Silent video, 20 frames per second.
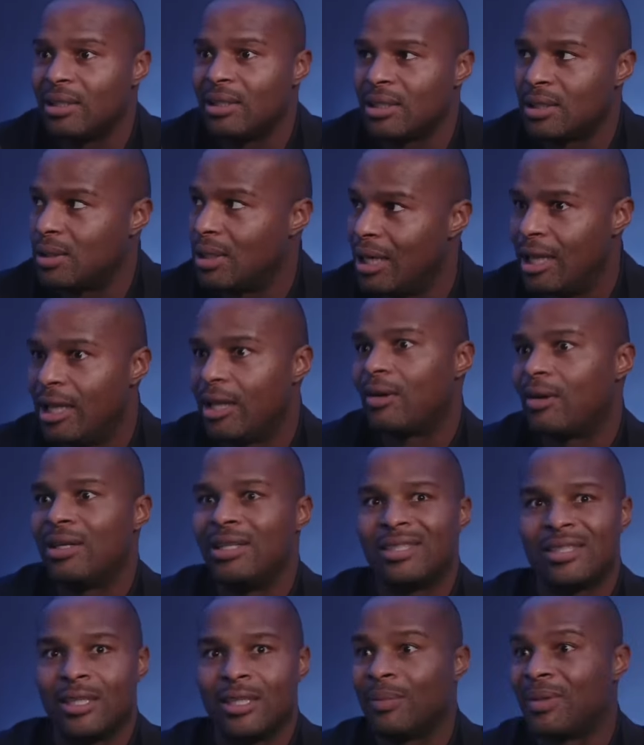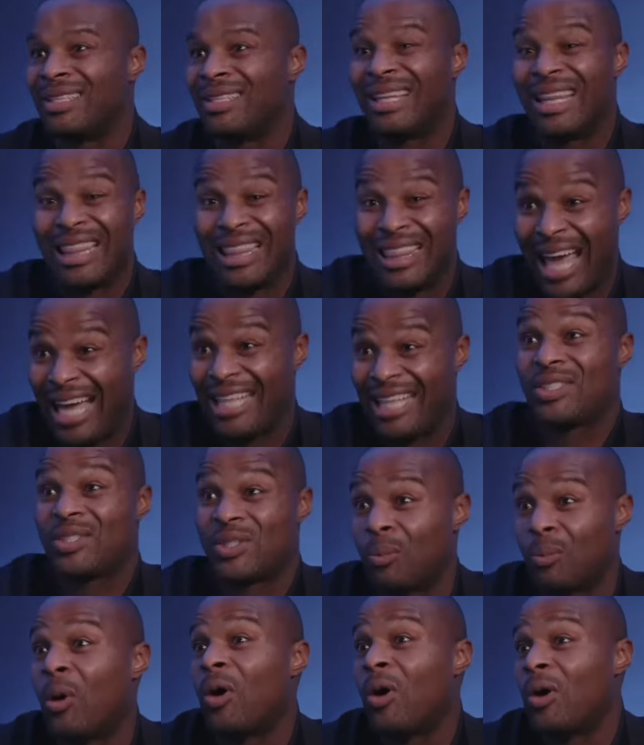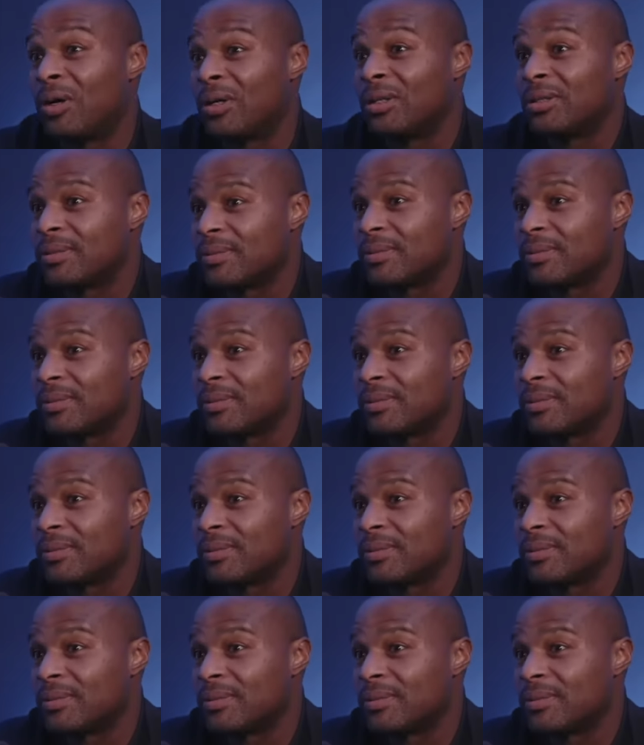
It's literally something that small.